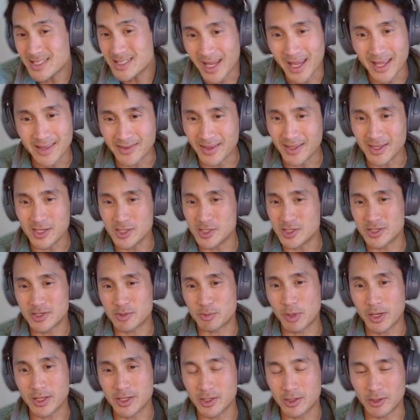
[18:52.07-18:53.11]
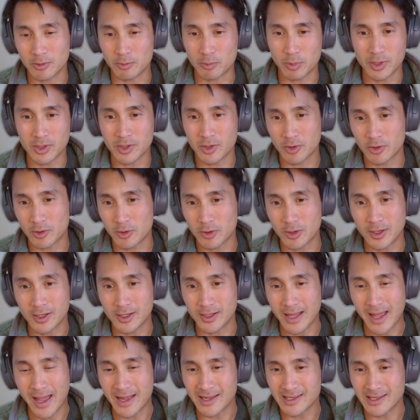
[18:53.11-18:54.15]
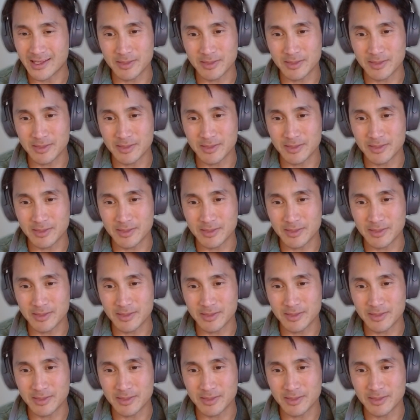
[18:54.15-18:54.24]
and then you just run your return on ad